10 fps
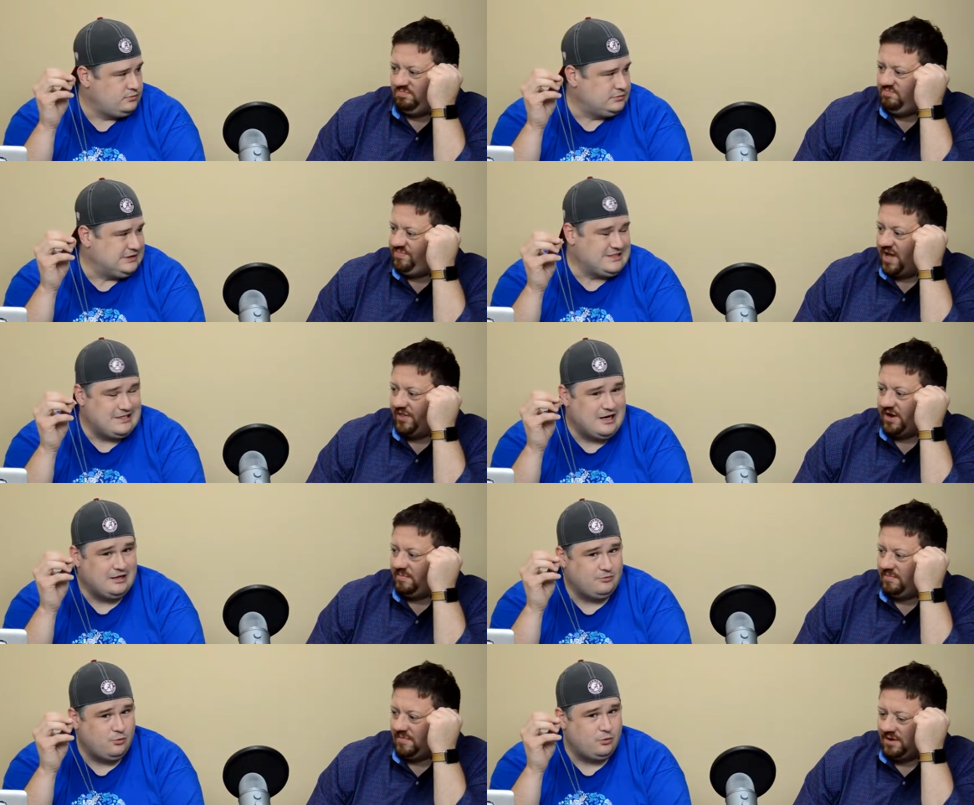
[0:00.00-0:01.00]
Speaker 1: it's Nothing.
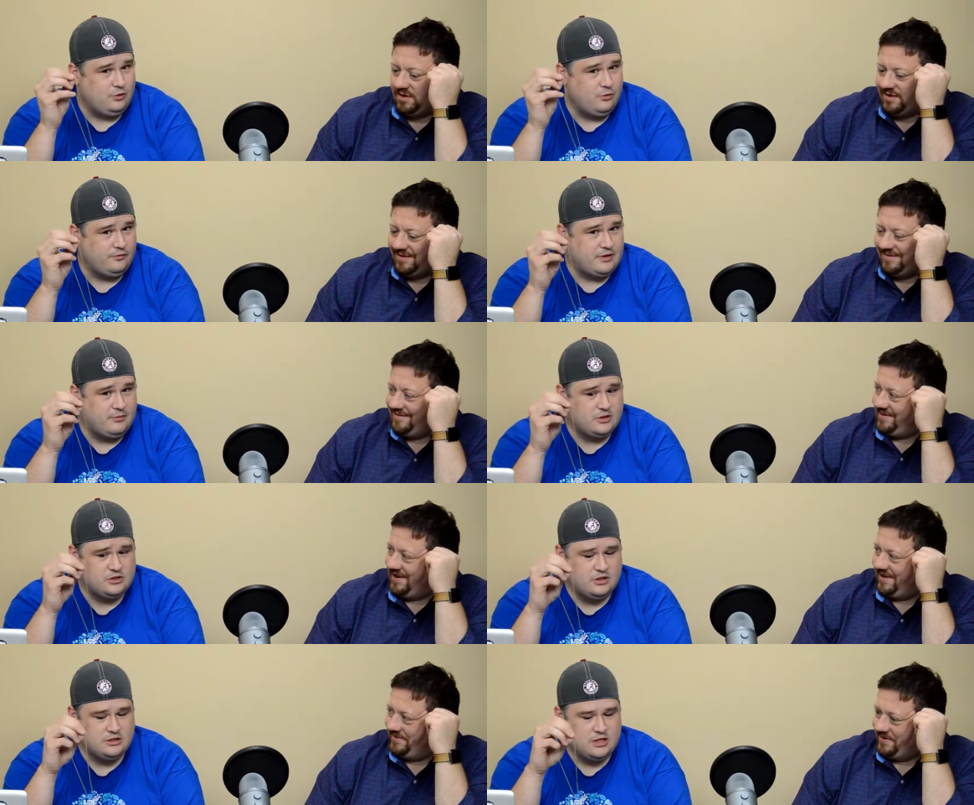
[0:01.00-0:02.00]
not really worth that much
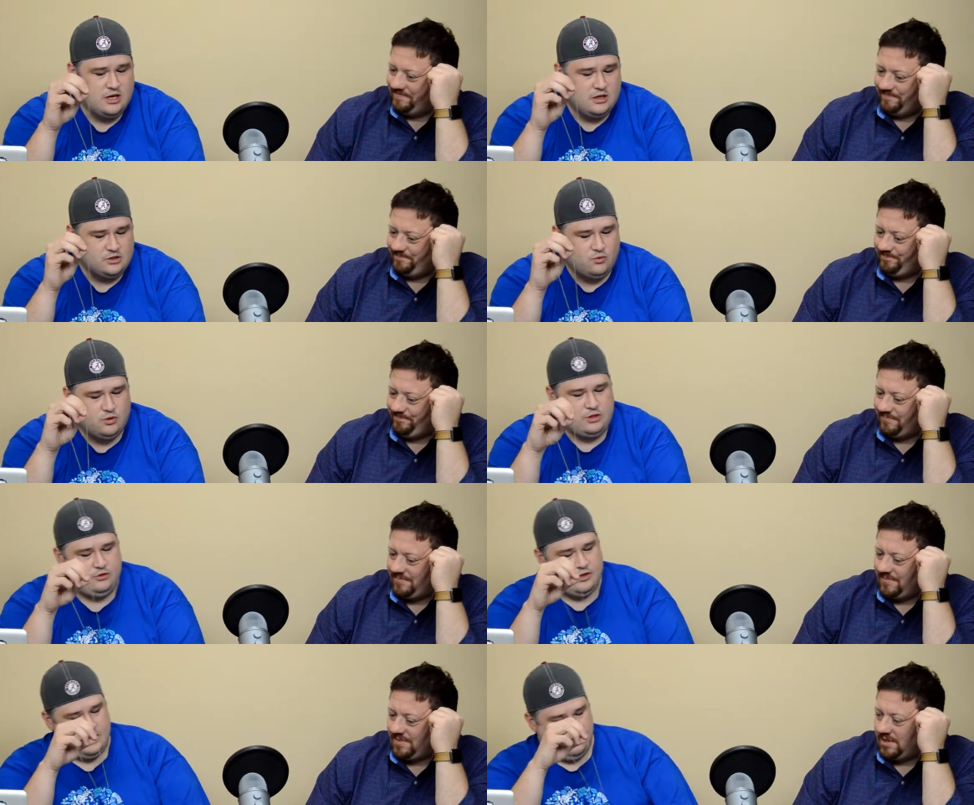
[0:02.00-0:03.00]
Nothing. to us. So, what do you
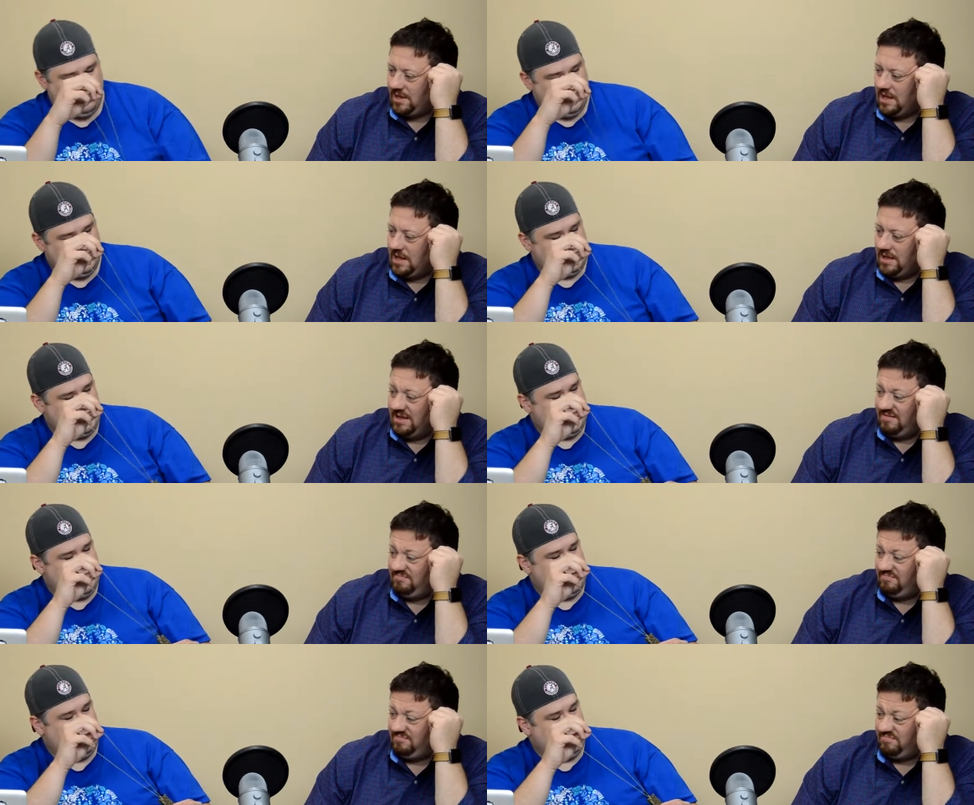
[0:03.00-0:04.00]
think? We're going to
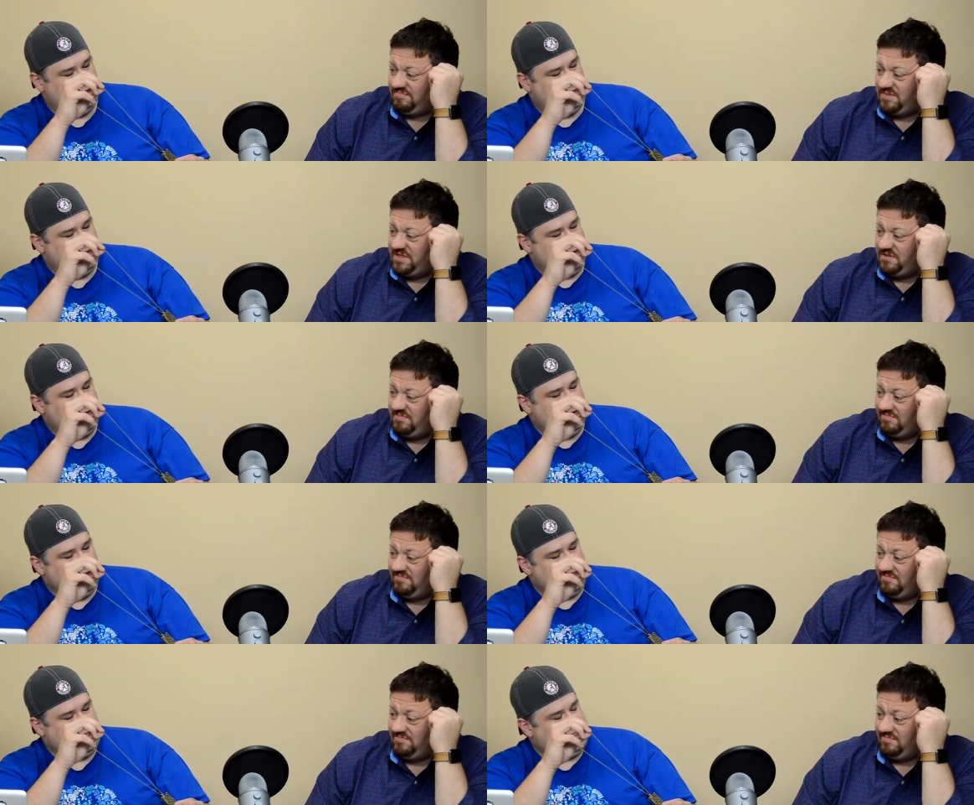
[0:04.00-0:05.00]
say
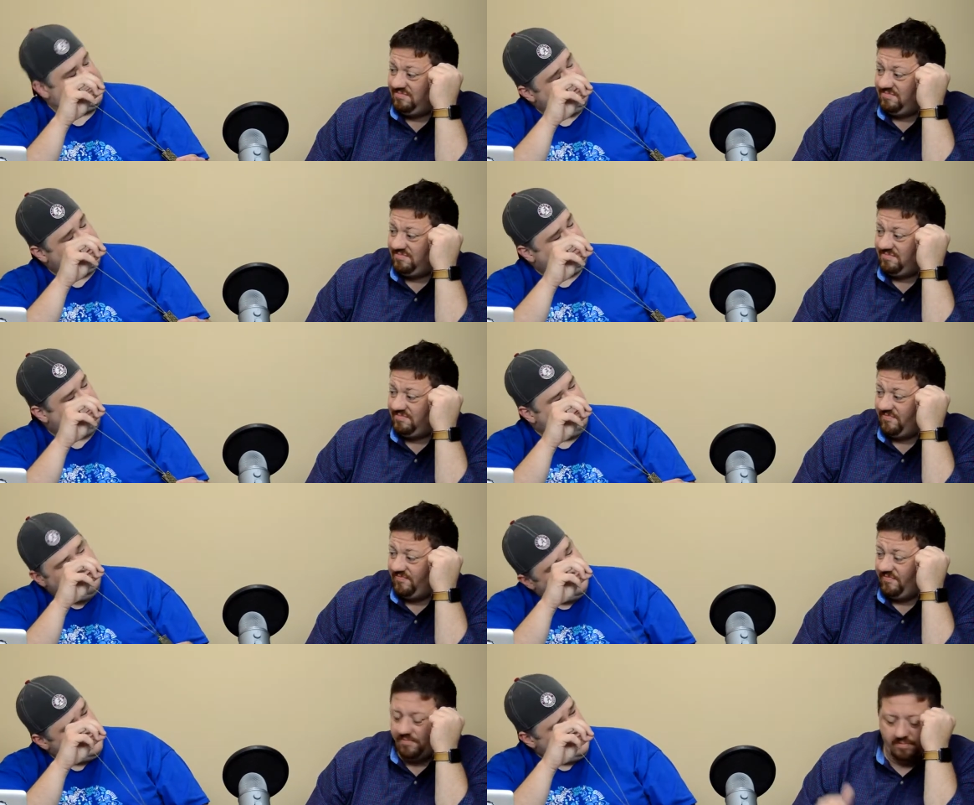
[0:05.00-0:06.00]
seven
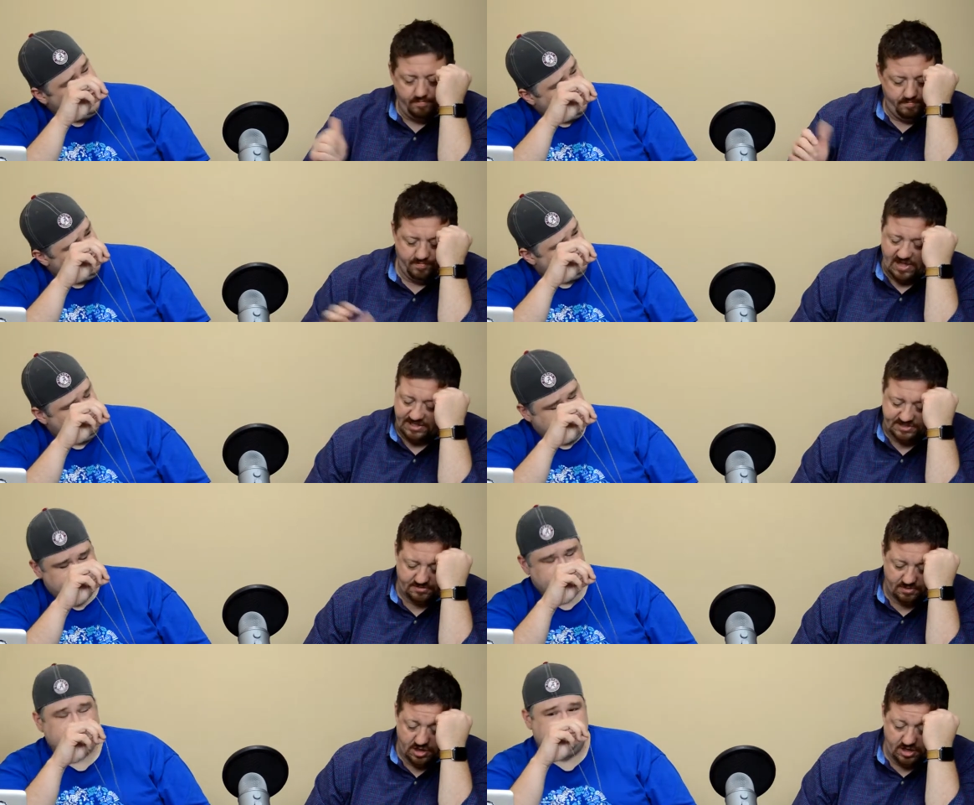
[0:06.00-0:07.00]
Speaker 2: fifty. That's
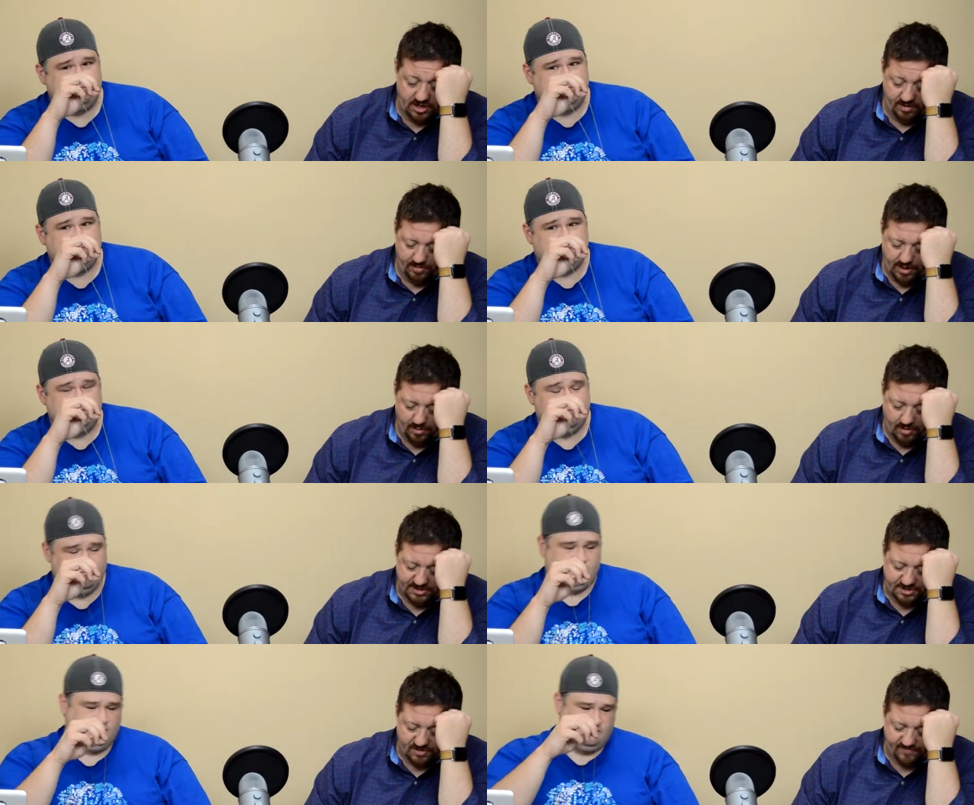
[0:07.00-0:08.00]
couldn't have been mm-hmm.
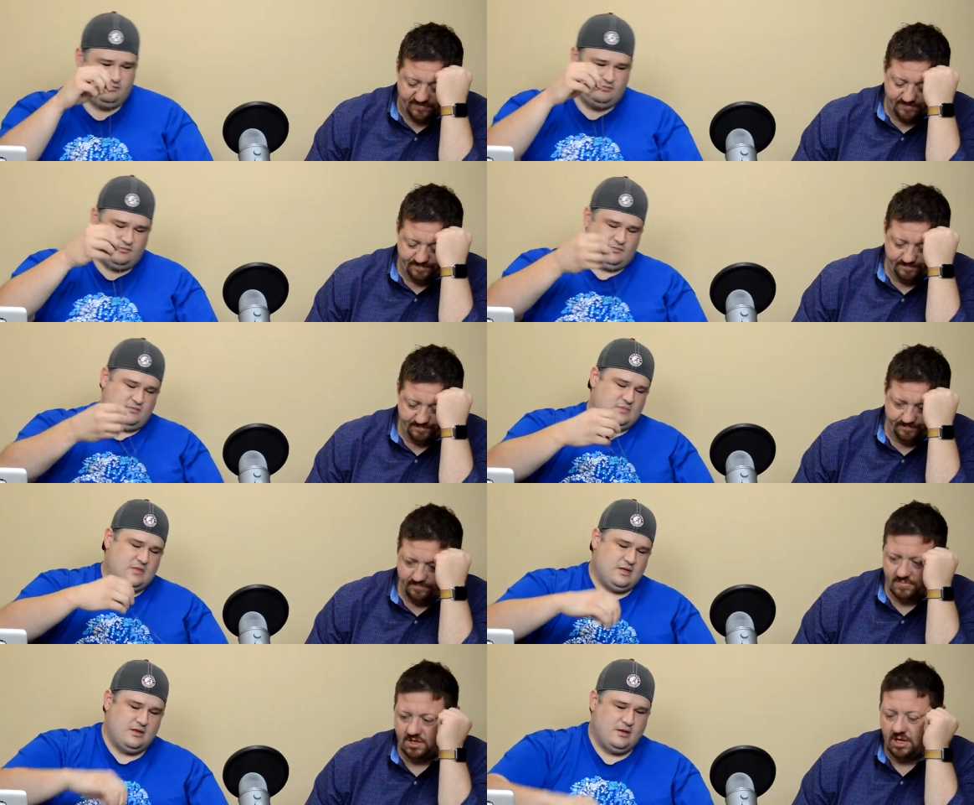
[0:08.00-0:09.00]
myself.
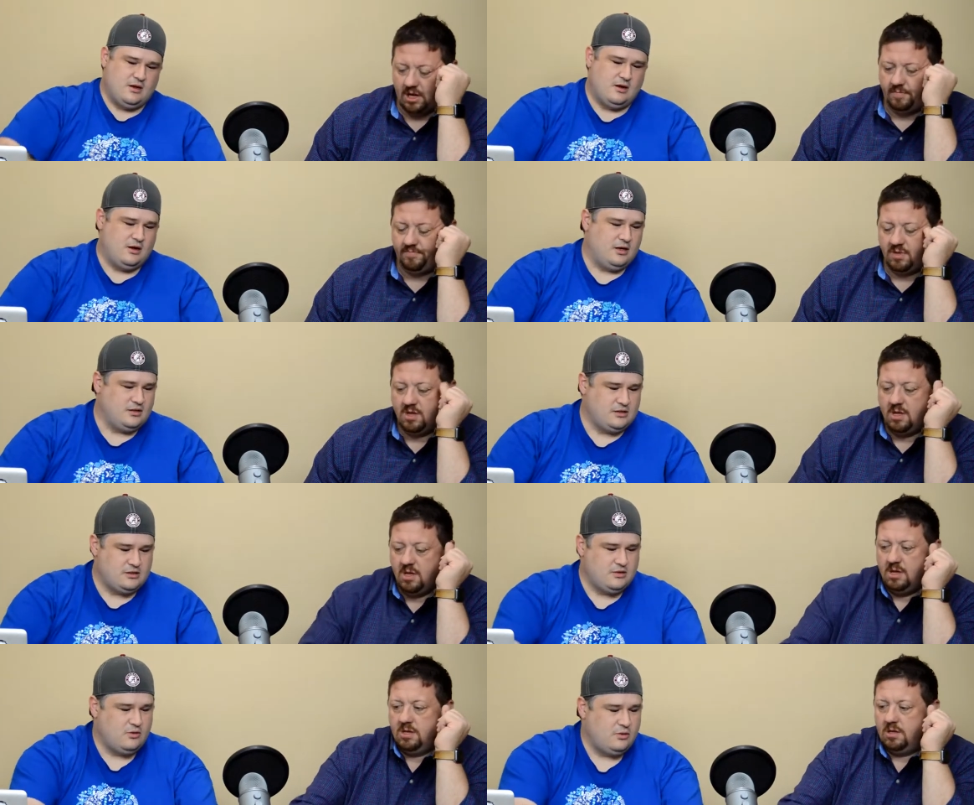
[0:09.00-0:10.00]
Speaker 1: Okay. All right.
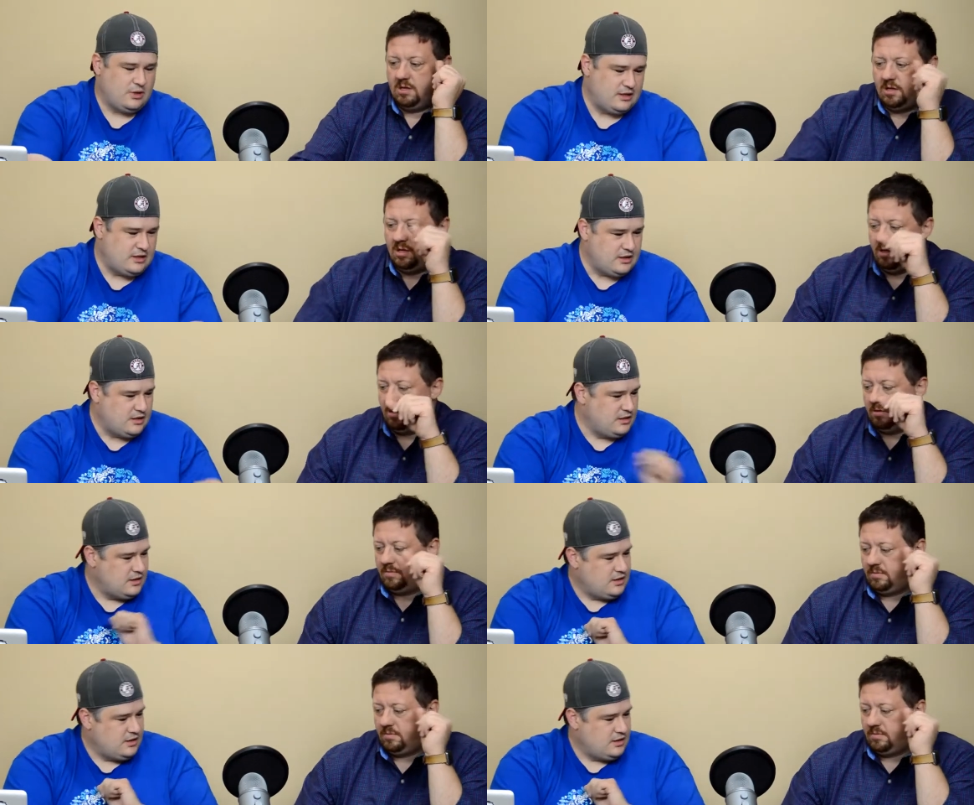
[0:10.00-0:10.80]
So and then